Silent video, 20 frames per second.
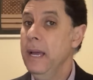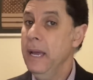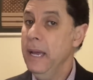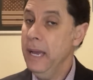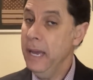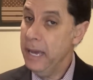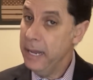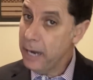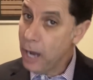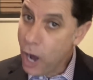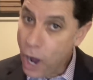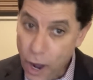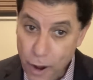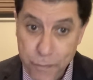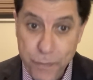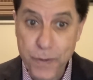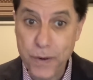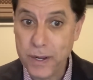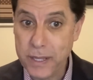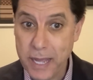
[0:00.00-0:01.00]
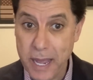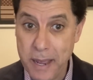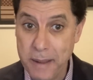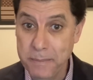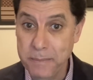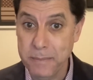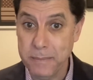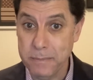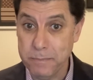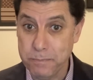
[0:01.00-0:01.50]
And offer
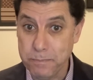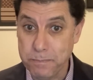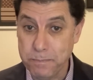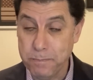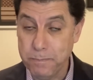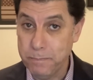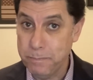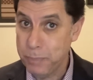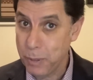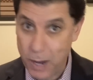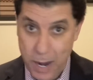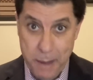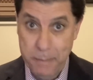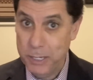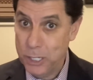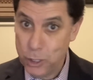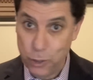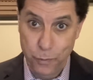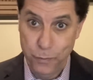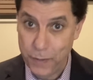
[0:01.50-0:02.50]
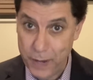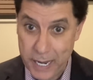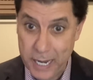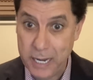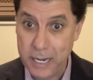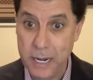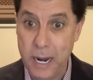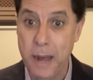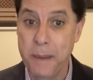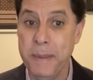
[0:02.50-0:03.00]
them promise of
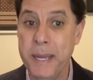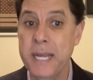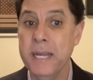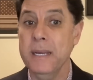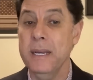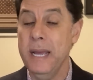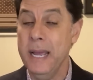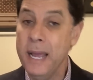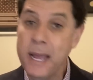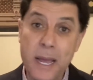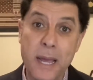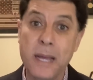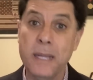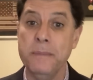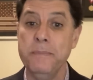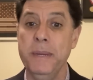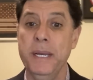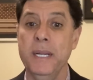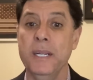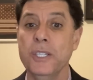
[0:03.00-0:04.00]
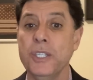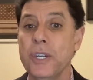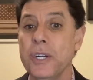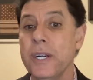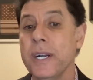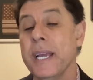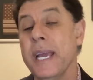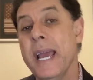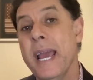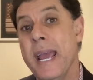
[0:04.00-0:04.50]
economic and
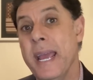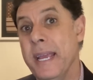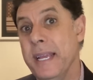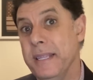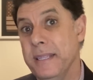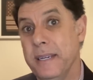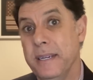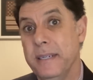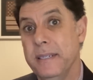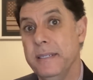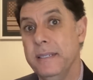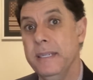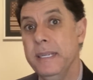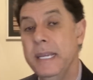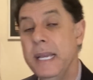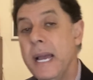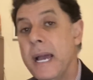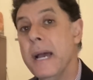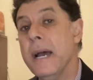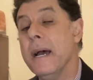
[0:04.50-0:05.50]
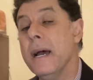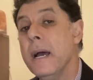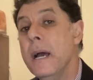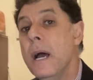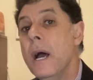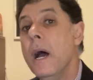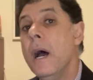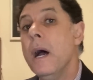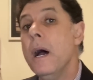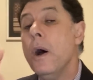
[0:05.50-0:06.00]
military aid. Yeah,
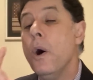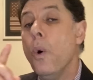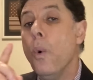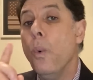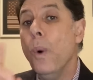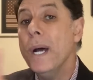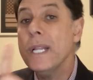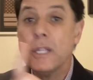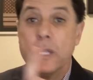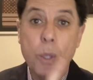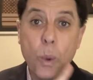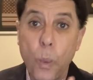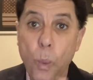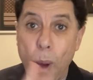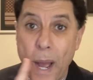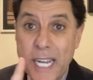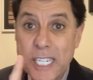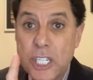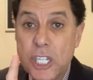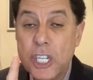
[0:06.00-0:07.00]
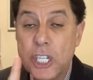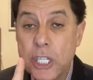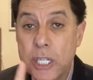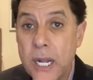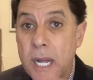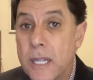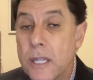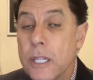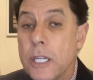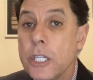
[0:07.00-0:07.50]
what the West is
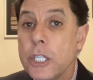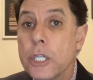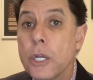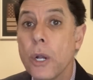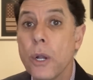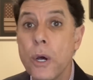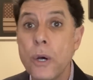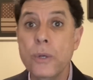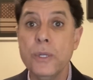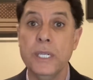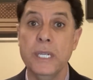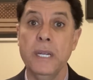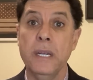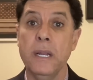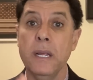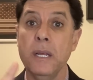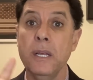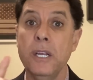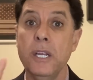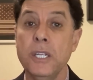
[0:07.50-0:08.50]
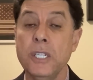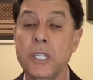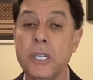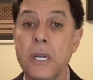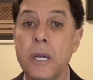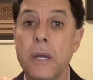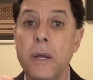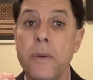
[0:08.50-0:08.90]
not disclosing is,